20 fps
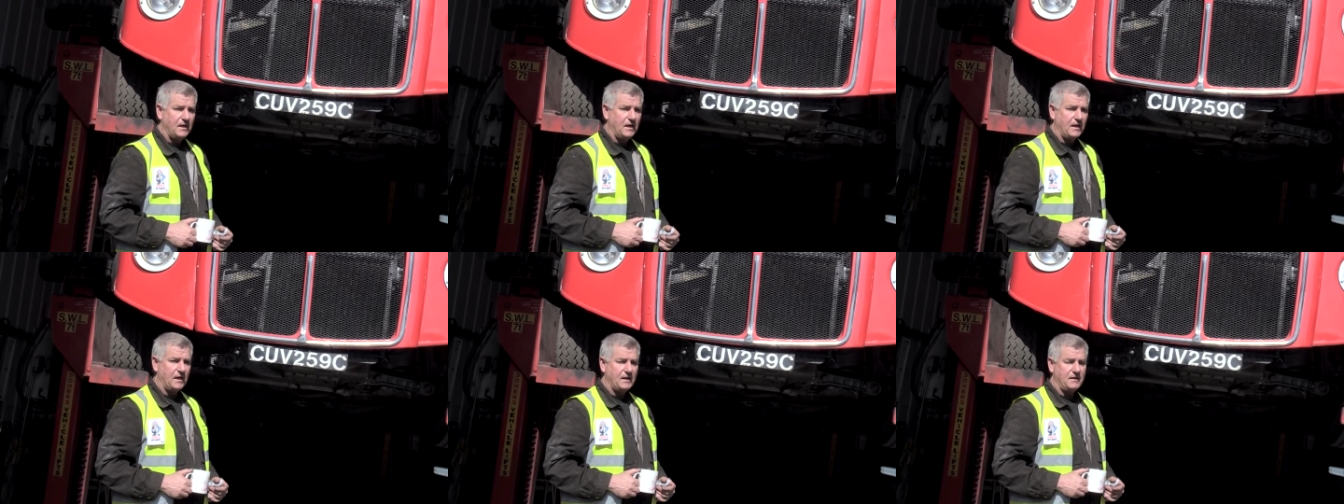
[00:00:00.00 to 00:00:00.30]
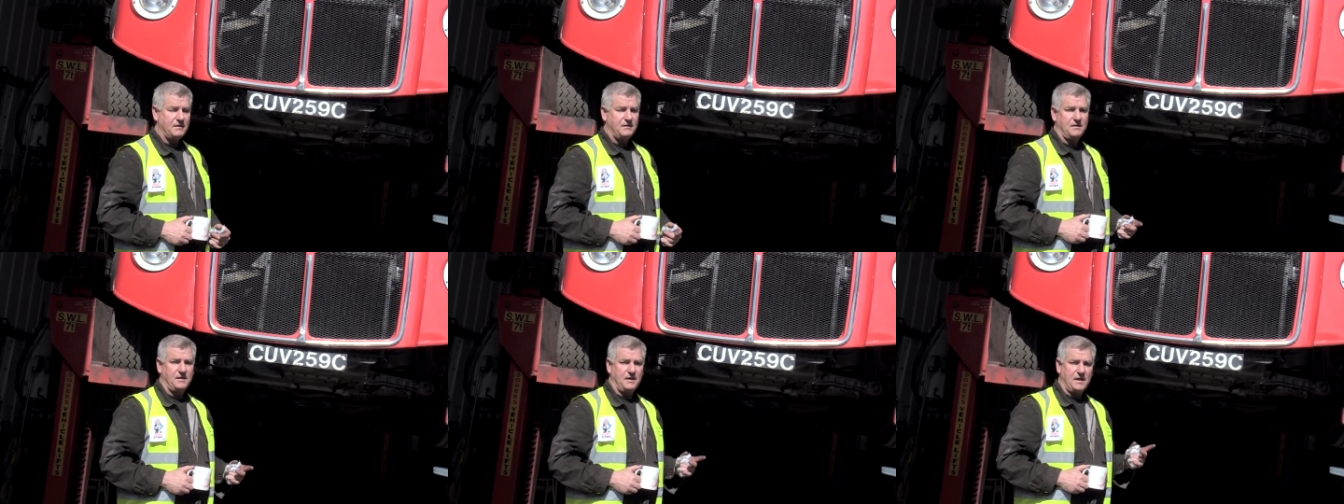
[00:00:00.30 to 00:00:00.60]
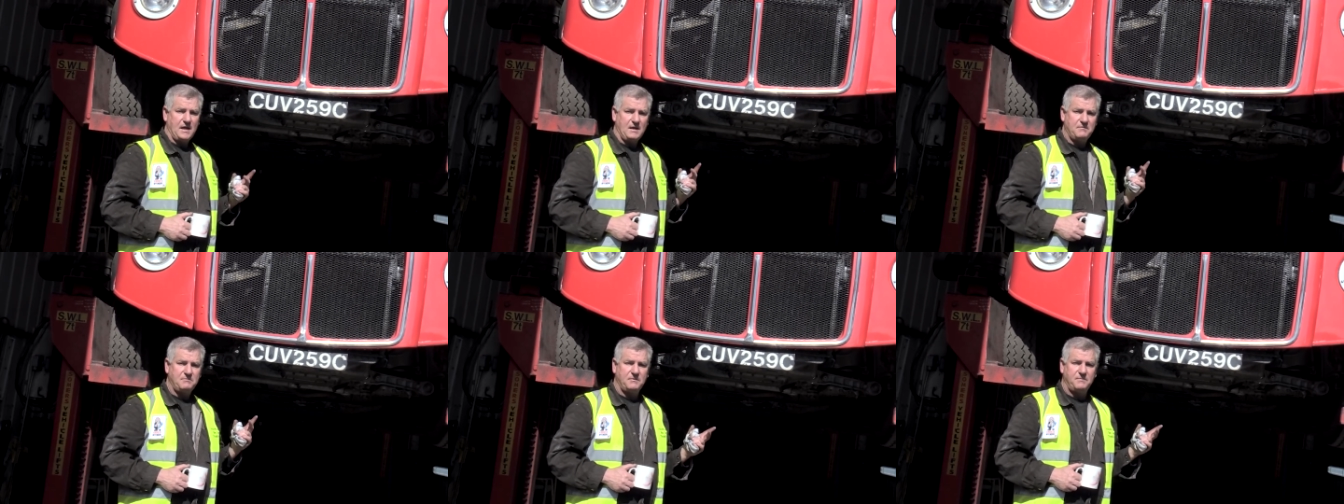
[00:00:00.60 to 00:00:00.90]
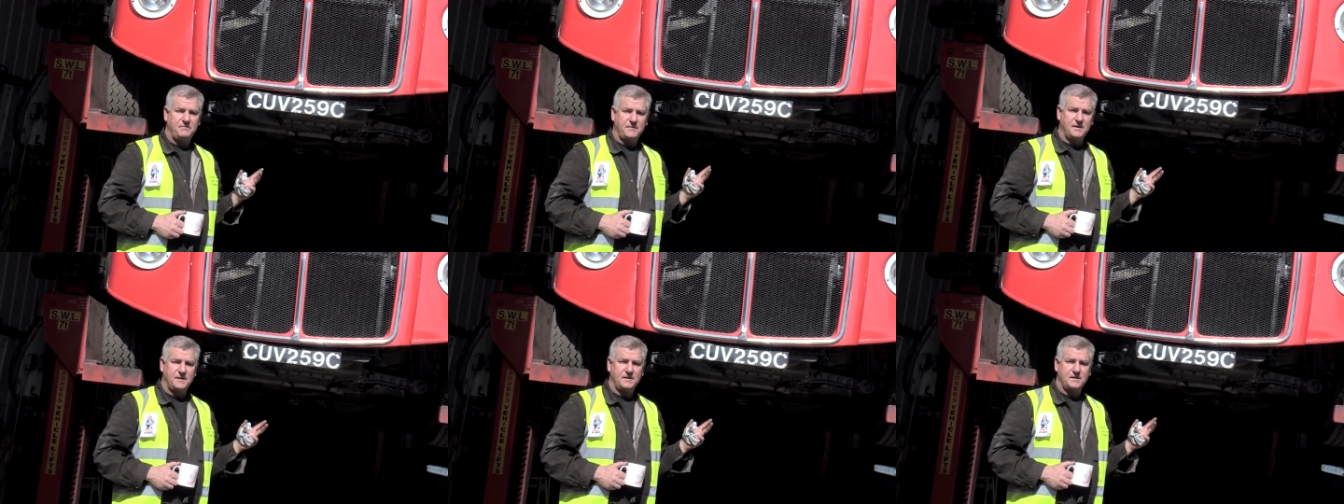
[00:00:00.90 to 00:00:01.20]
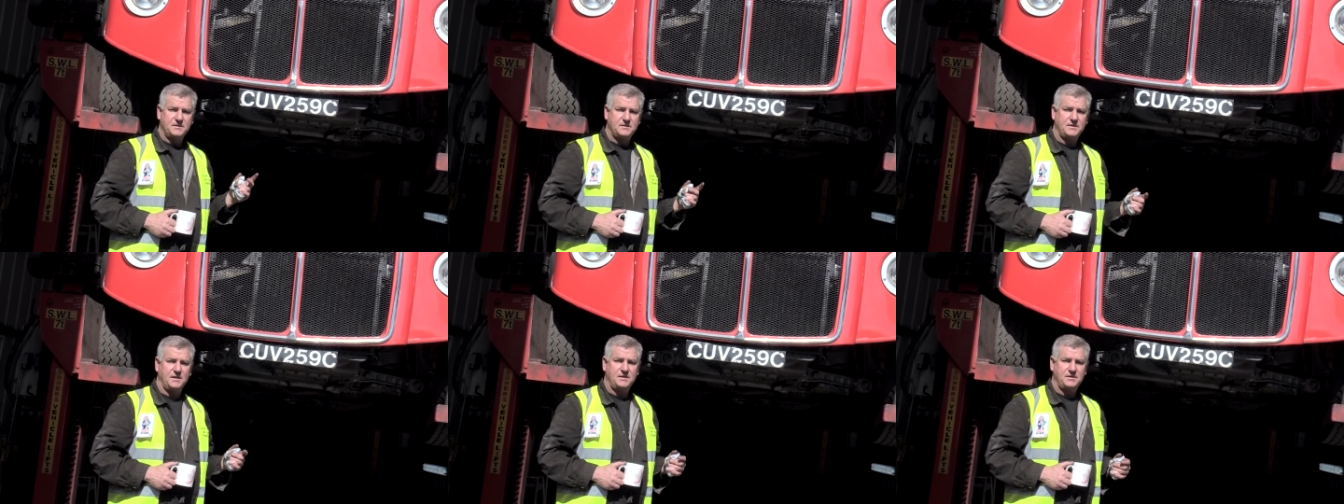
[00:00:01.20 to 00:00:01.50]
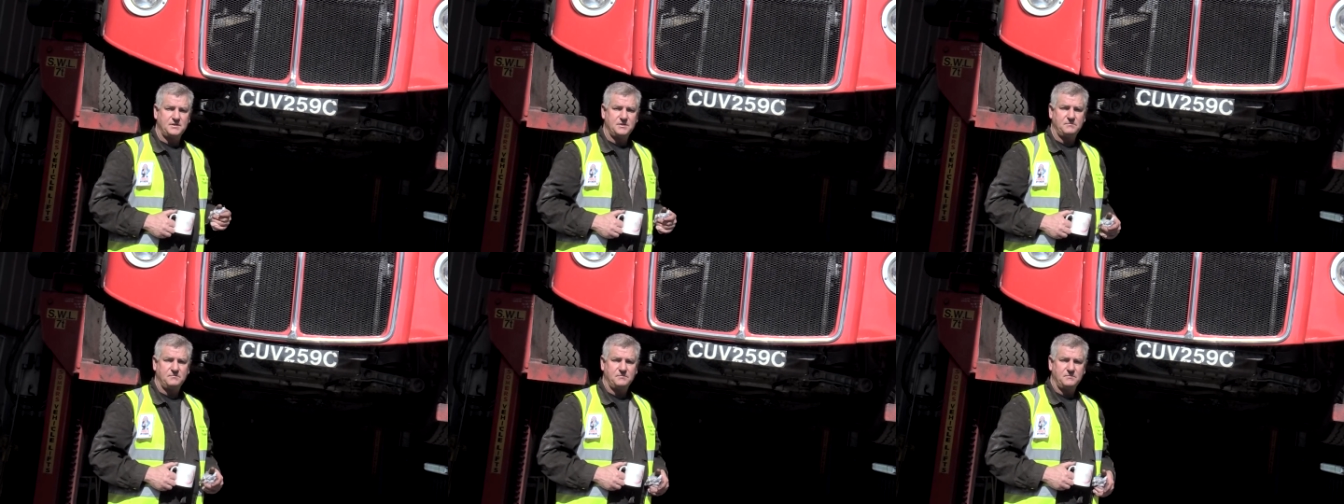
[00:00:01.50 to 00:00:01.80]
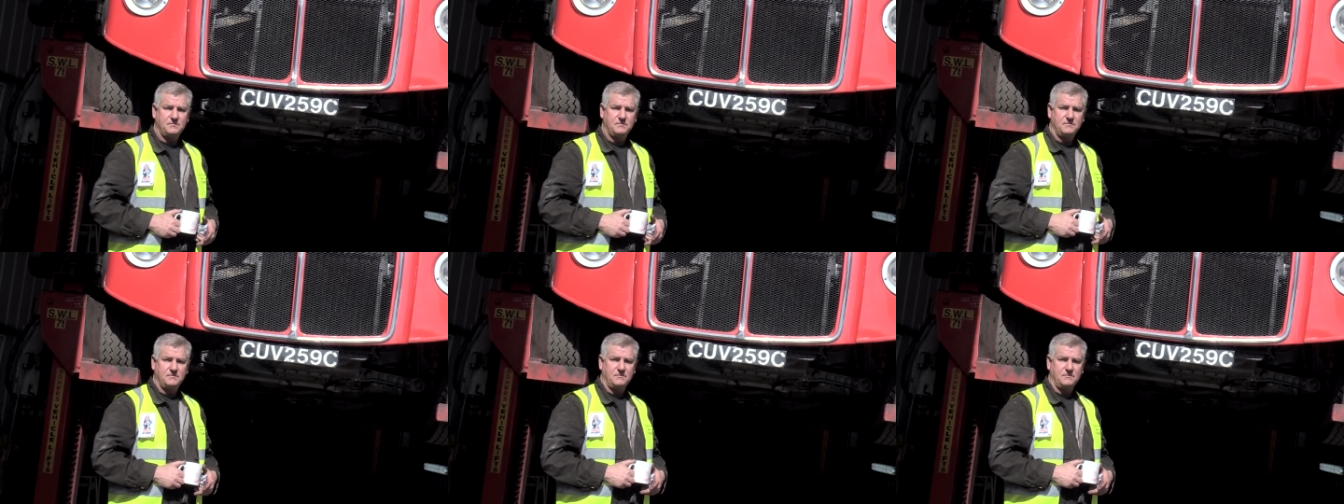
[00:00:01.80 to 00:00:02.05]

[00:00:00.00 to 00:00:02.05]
And everything in this engine